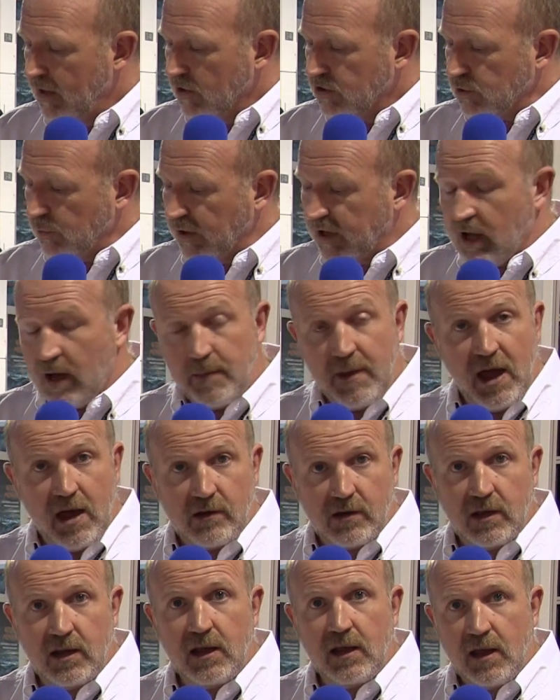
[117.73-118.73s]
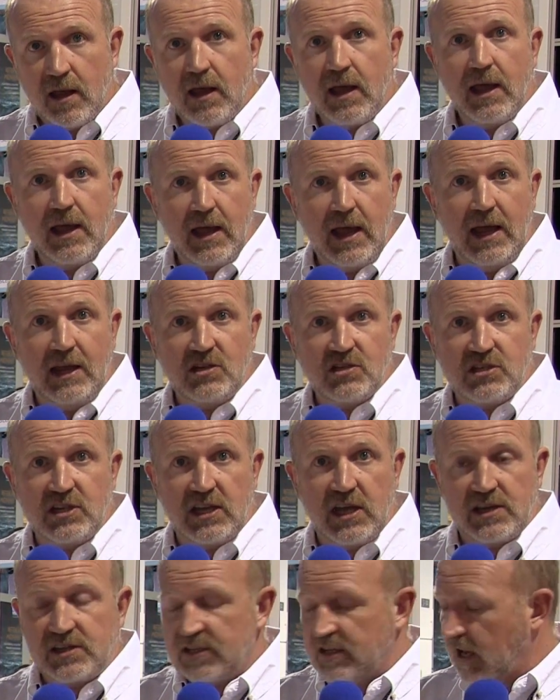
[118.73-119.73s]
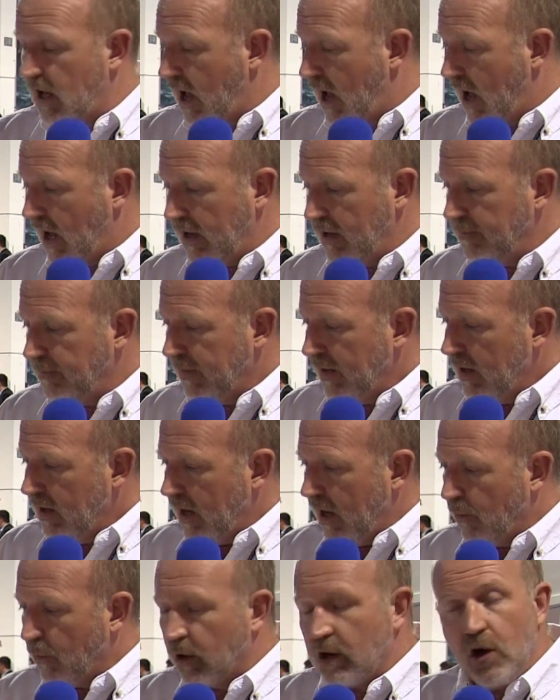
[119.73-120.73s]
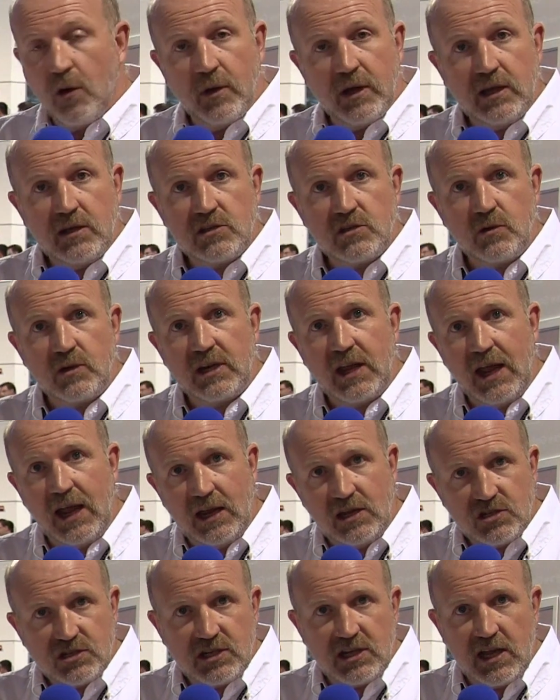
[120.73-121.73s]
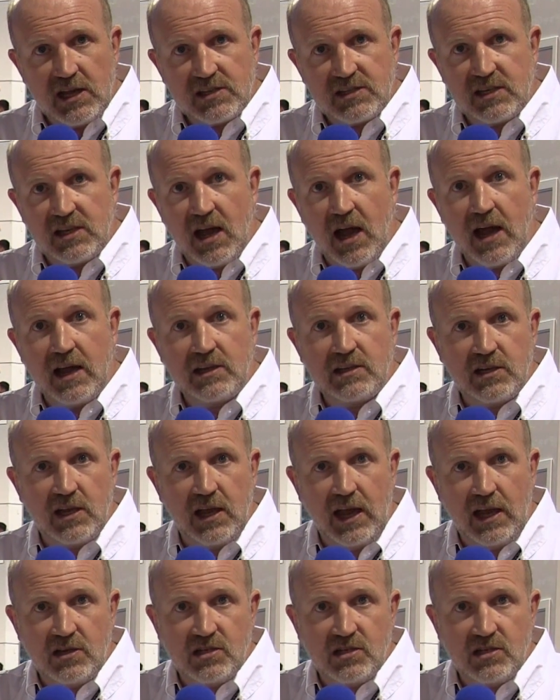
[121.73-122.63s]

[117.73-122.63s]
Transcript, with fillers: So we come out HD SDI, and we're going into an HD SDI to